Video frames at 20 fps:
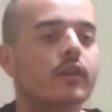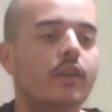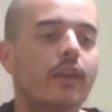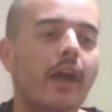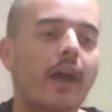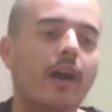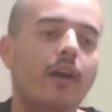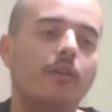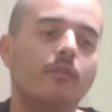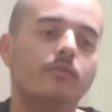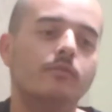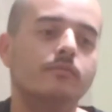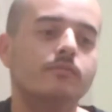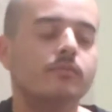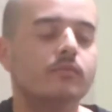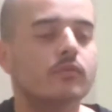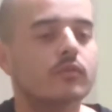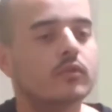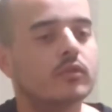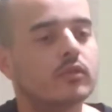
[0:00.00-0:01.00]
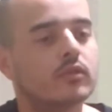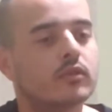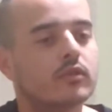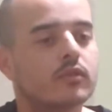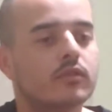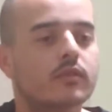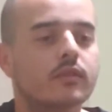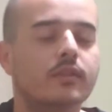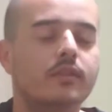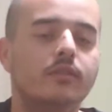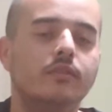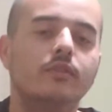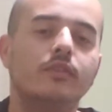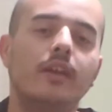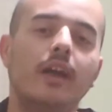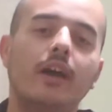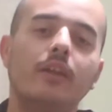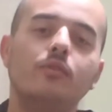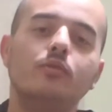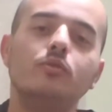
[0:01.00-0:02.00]
Now, you
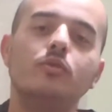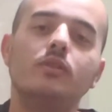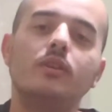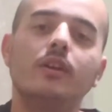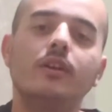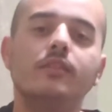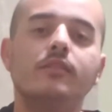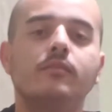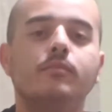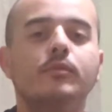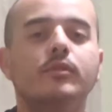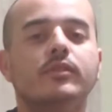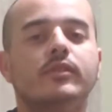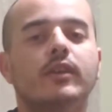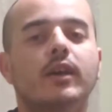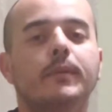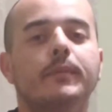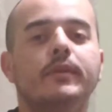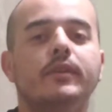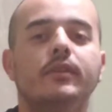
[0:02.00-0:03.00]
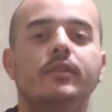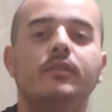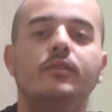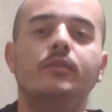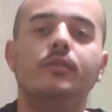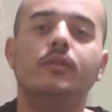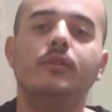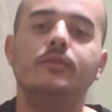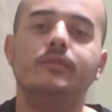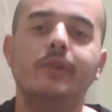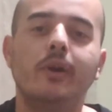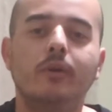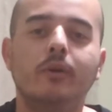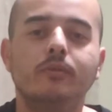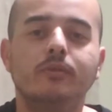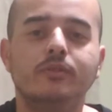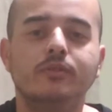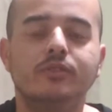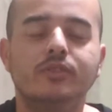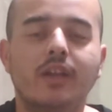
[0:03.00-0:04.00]
got new customers coming into your
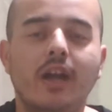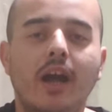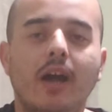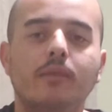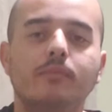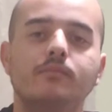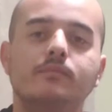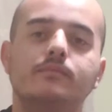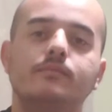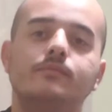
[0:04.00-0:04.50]
donut shop.